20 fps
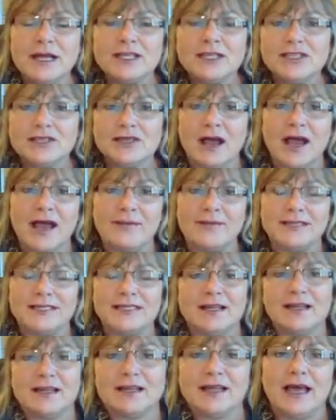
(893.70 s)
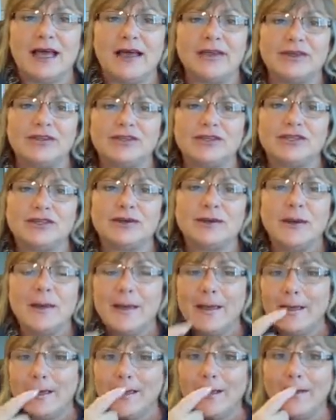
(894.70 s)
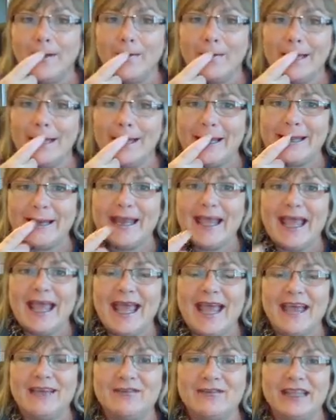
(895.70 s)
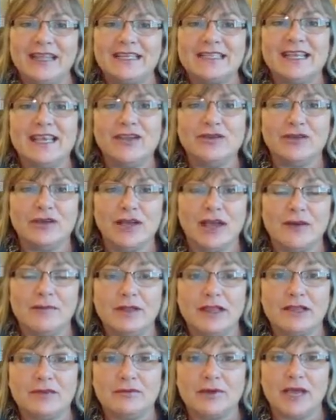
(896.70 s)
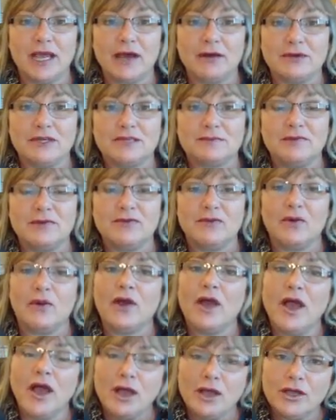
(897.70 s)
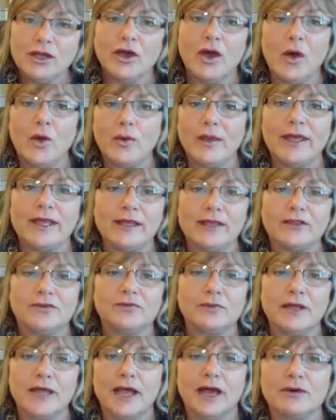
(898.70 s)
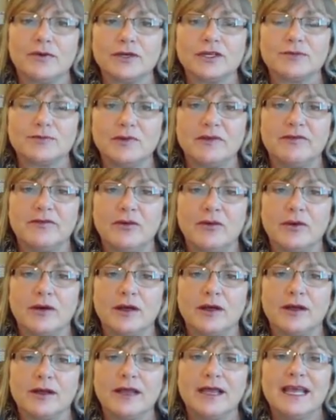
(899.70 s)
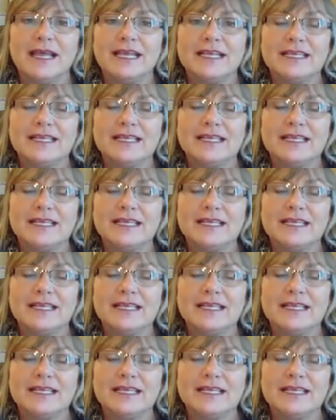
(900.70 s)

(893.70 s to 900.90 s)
much time as they'll allow you to. Go in. If they say you can come in 3 hours before, go in 3 hours before.